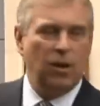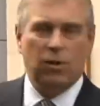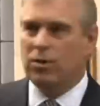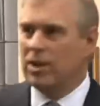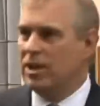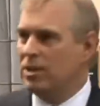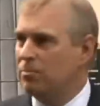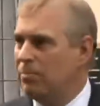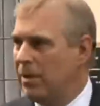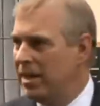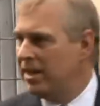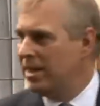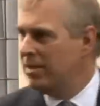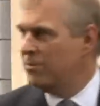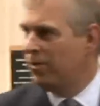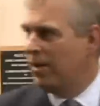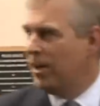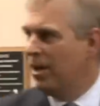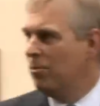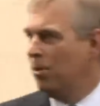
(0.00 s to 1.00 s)
Epstein,
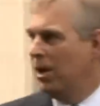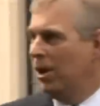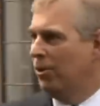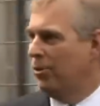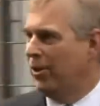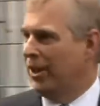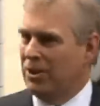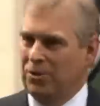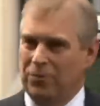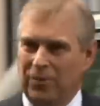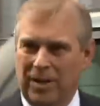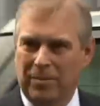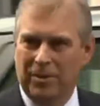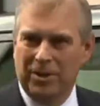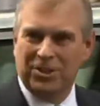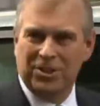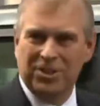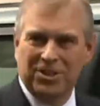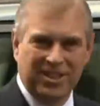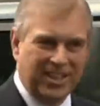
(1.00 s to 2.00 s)
along with former
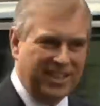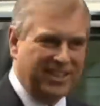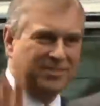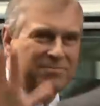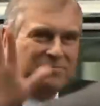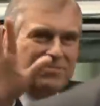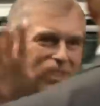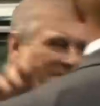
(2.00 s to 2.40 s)
Buckingham Palace